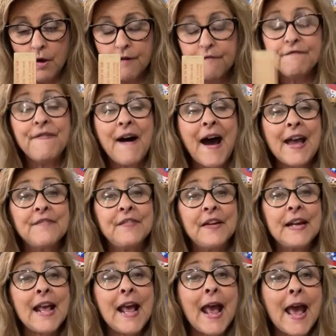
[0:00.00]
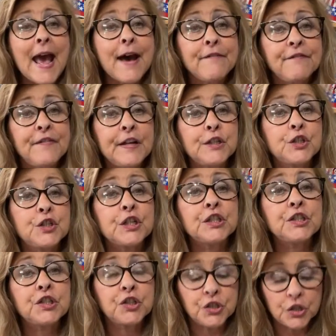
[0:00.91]
five and a half
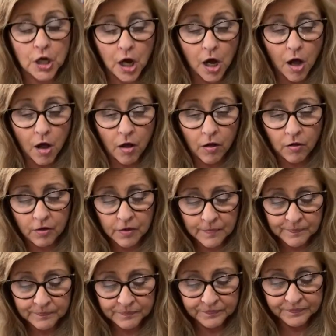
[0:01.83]
inches tall.